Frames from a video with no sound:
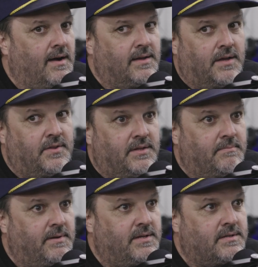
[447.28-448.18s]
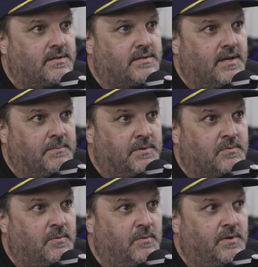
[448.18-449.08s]
I think the biggest excitement
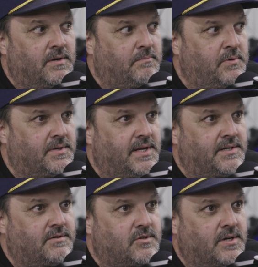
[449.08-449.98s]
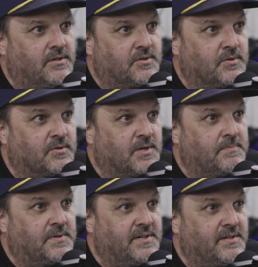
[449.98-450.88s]
is when we're going to put that trailer door
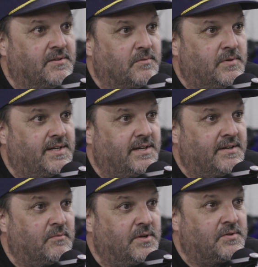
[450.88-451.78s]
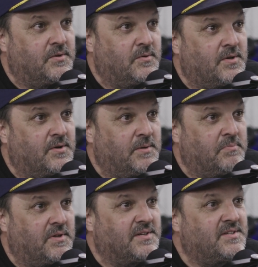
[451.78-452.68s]
up at the end of the weekend and went 230
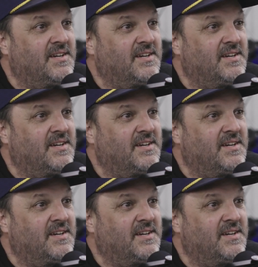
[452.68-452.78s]
plus.